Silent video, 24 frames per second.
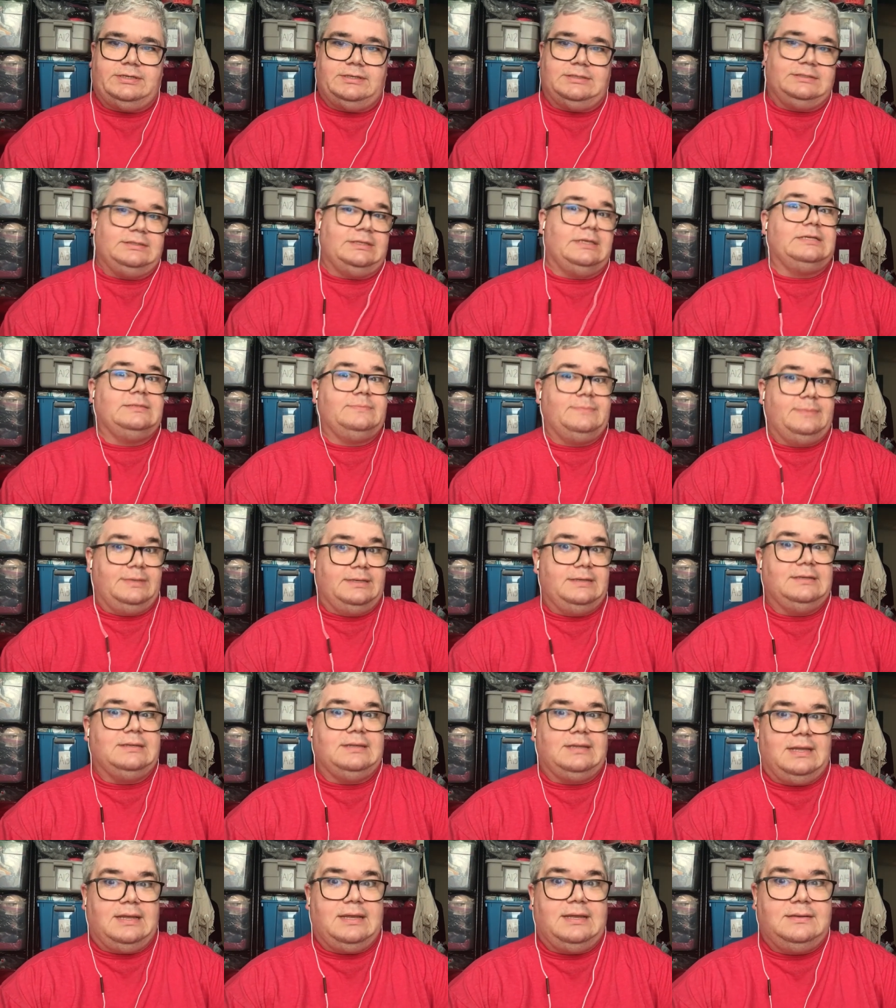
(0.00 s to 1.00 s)
because that's been a
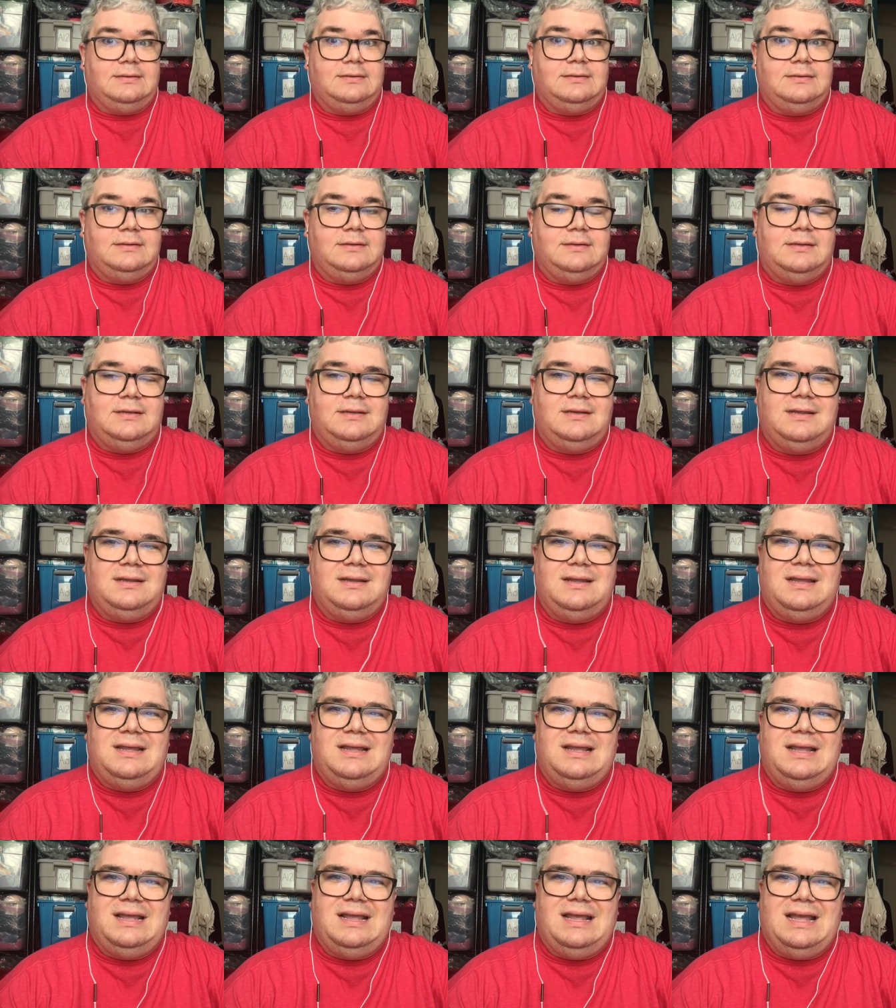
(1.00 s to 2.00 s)
lot
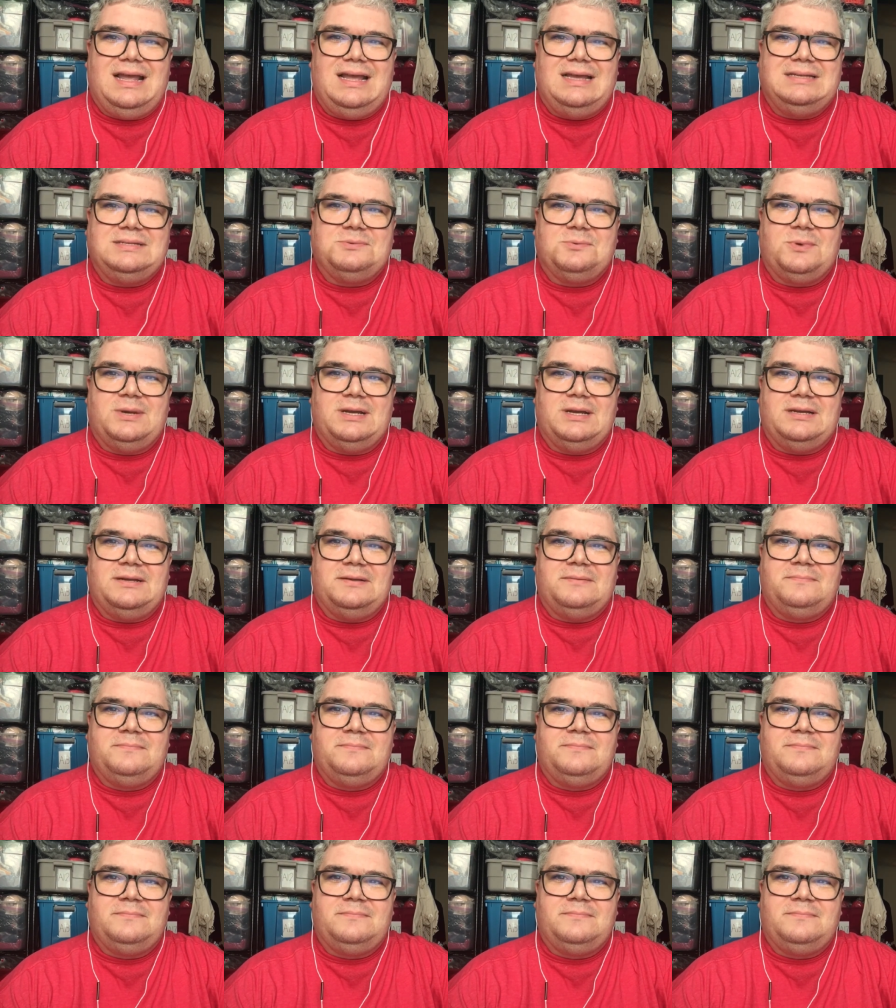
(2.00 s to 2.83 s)
as well.